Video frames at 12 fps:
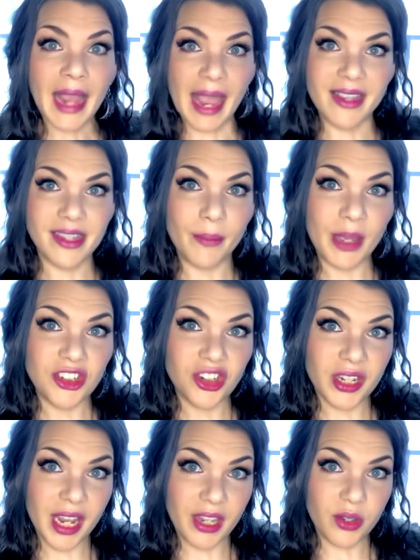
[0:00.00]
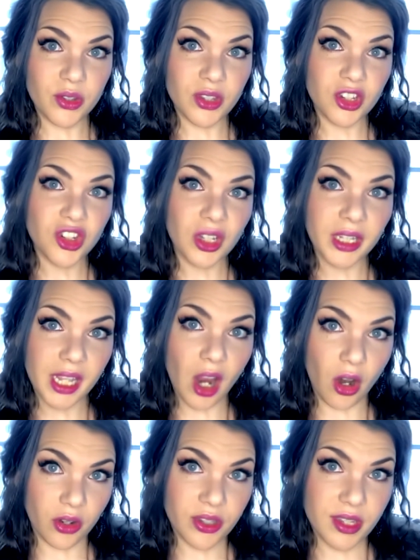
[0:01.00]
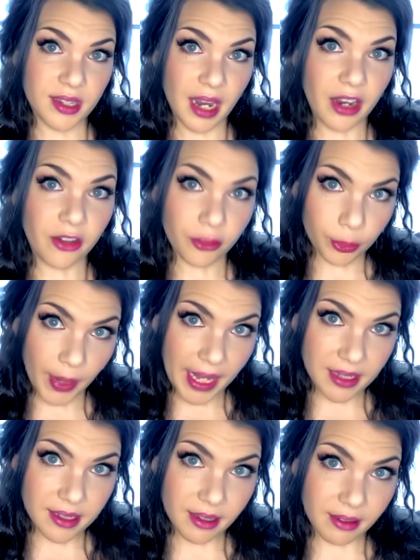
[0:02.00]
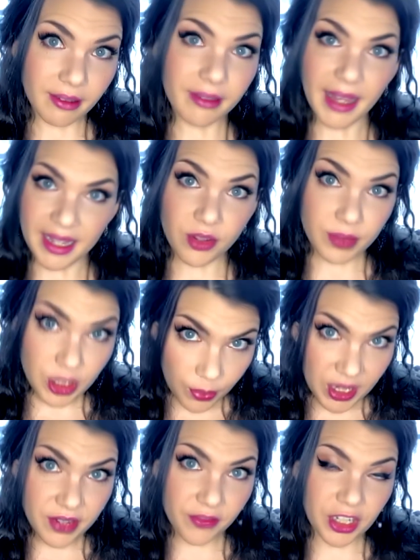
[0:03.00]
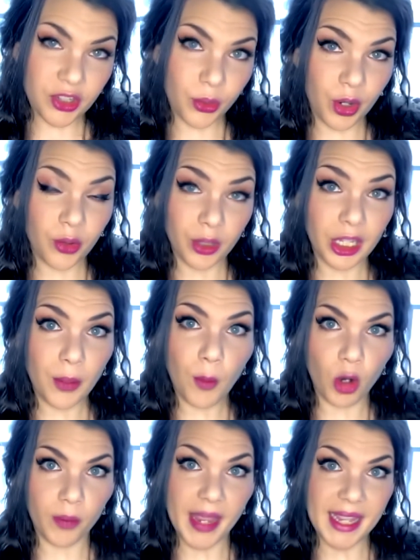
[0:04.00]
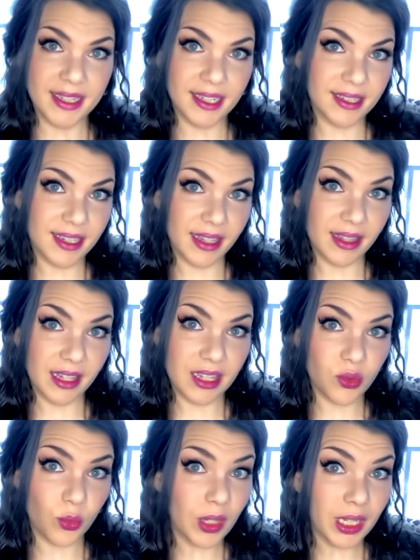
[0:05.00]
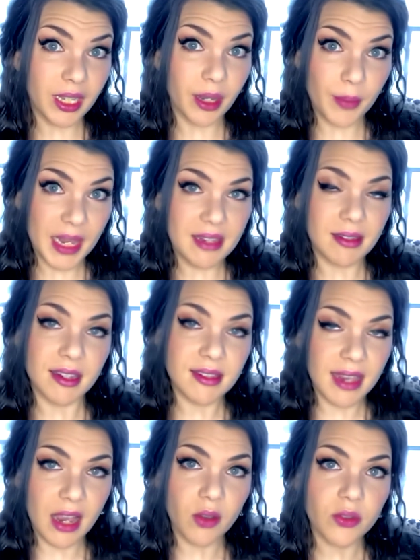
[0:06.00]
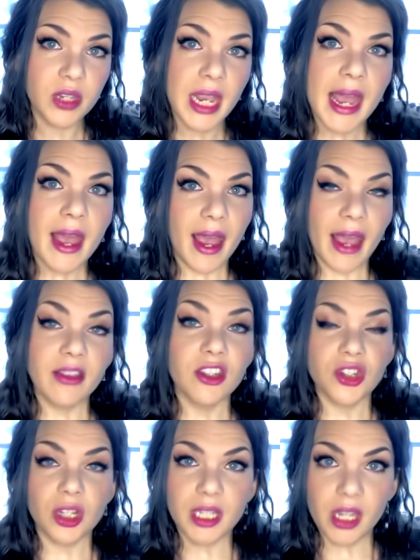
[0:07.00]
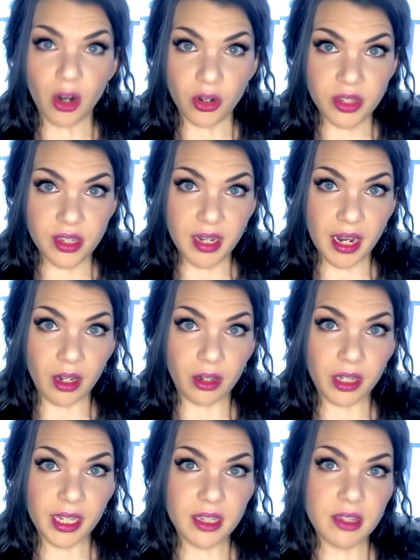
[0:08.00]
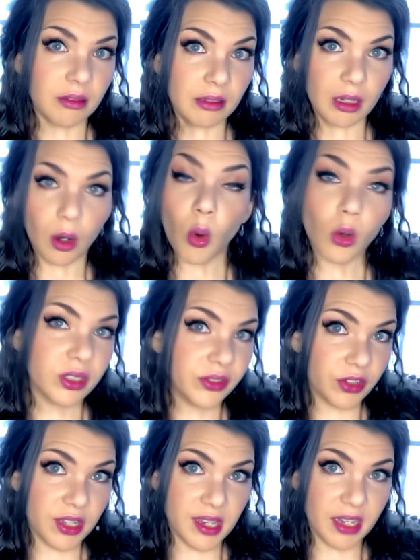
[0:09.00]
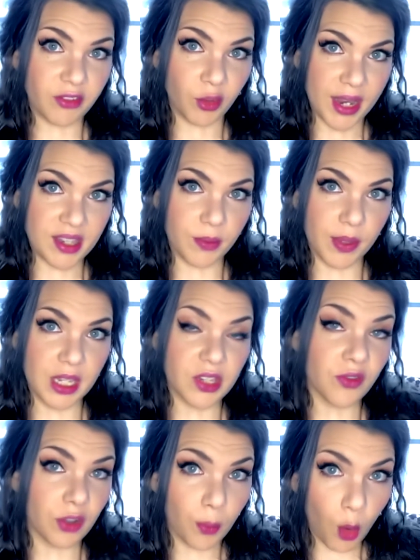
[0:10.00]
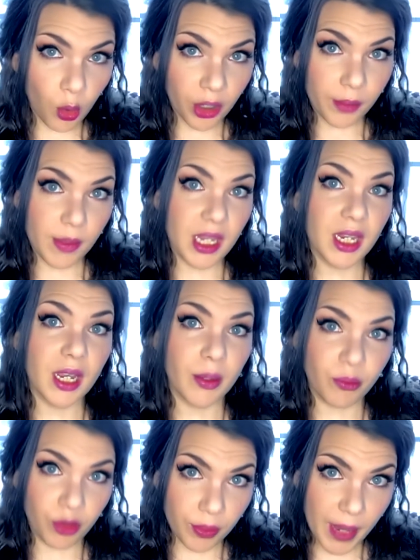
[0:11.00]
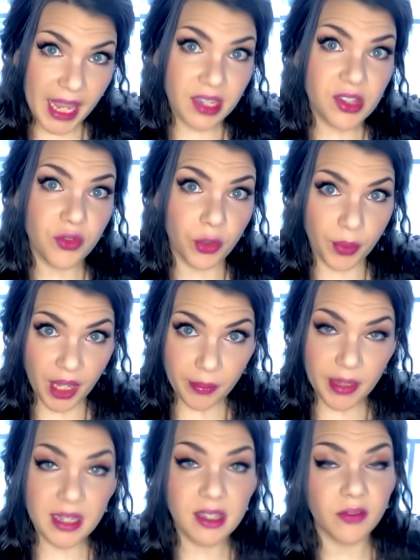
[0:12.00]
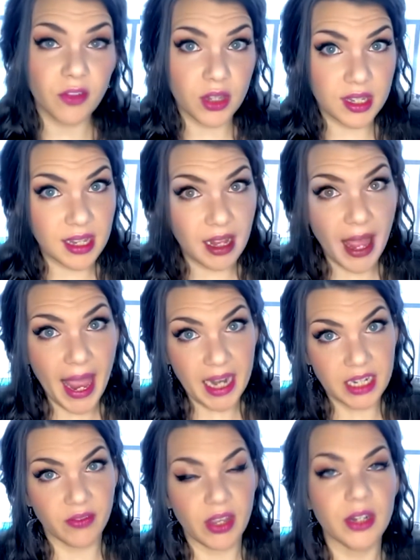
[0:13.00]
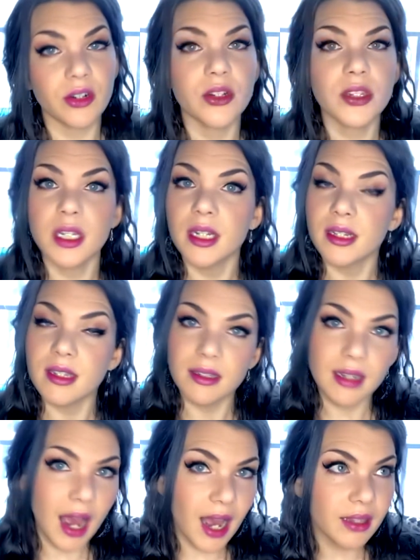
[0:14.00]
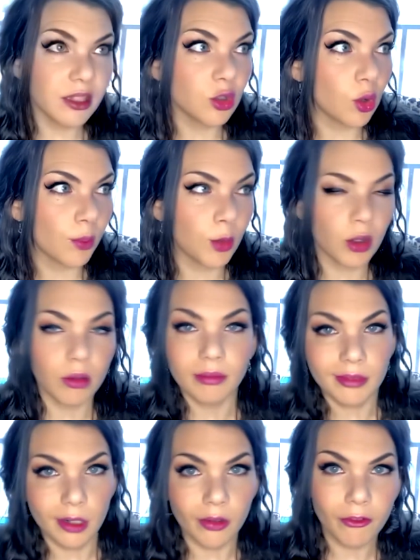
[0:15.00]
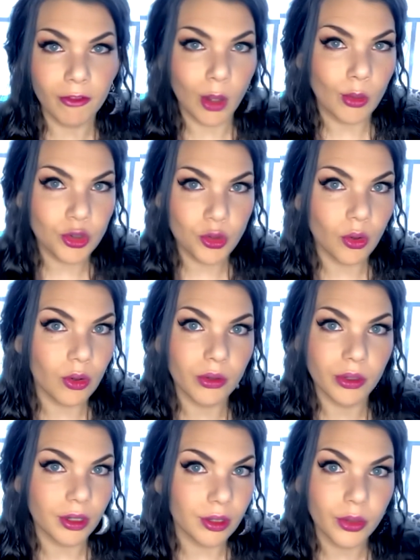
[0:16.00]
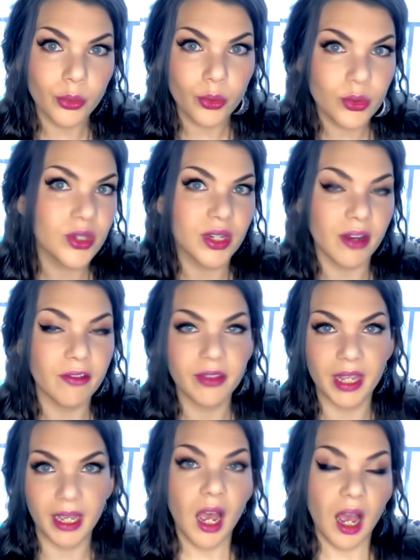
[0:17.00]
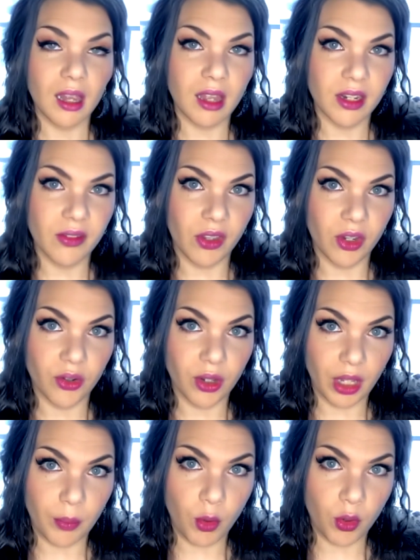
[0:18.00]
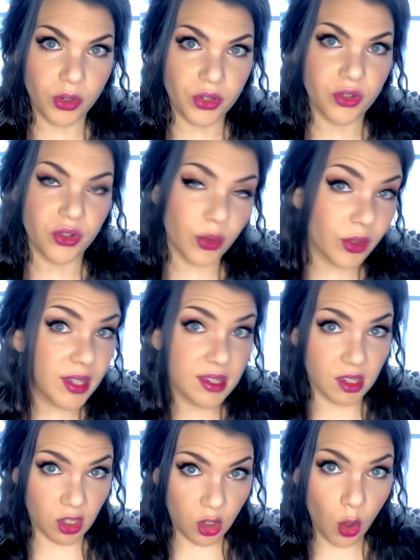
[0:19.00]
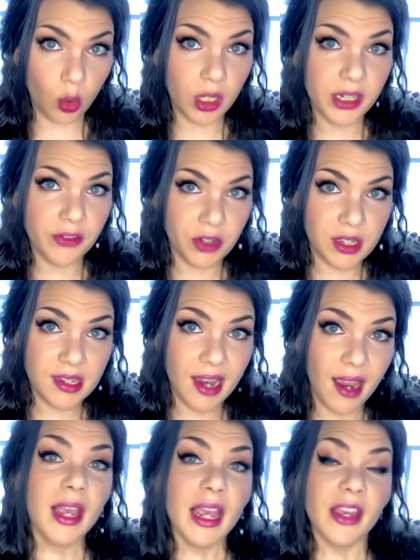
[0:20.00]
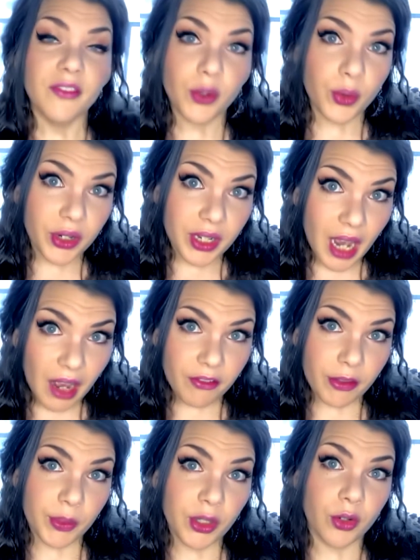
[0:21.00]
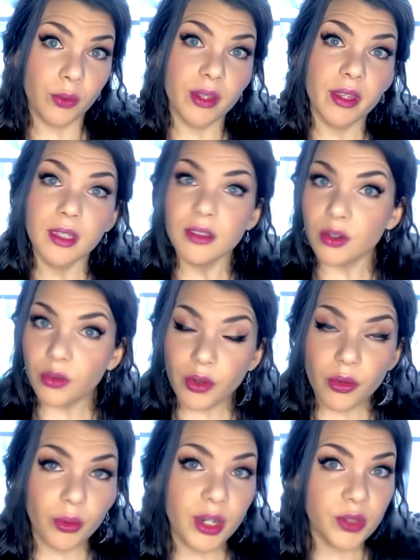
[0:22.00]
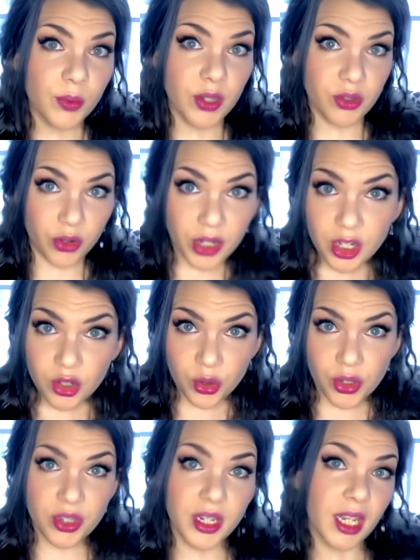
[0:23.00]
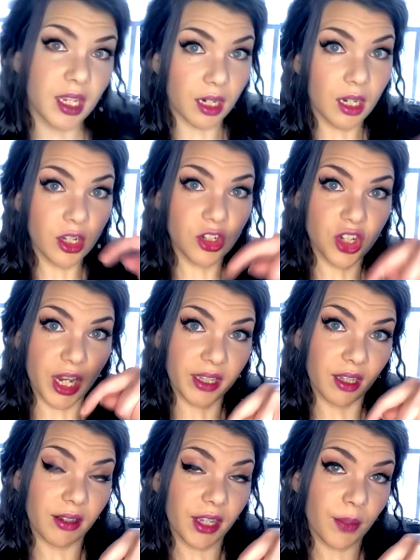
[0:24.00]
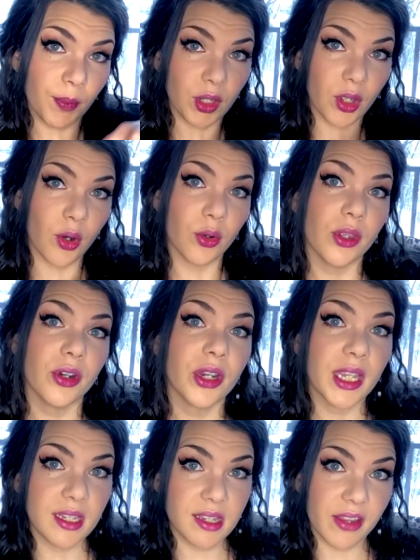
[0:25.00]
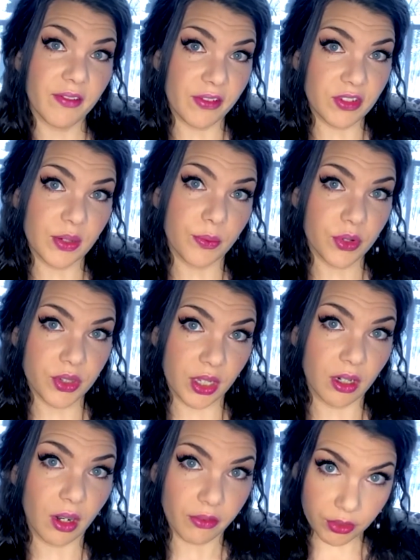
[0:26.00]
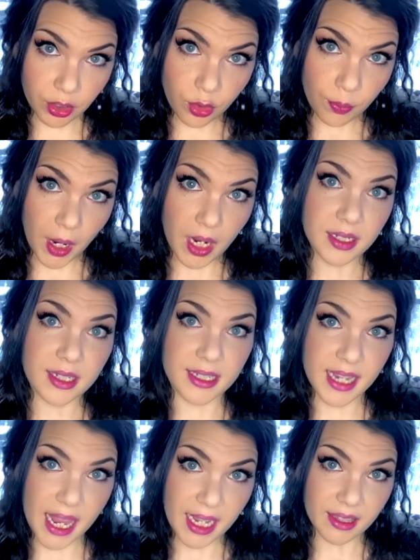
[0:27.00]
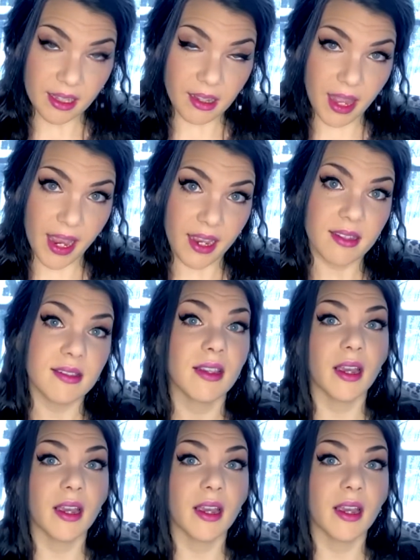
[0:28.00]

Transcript: As I mentioned, I use the Shelee art style for painting, and that's specific to acrylic pour painting to get these really amazing cells. And the Shelee art style, it's a whole different set of recipes for the pouring medium, for the paints, for pigments, and for the cell activators. And it's not the normal, you know, Floetrol and glue stuff that a lot of the acrylic pourers are doing. This is a totally different style. If you are not familiar with it, don't know the recipes, or interested, check the link below. There is a 15% off coupon to take the class.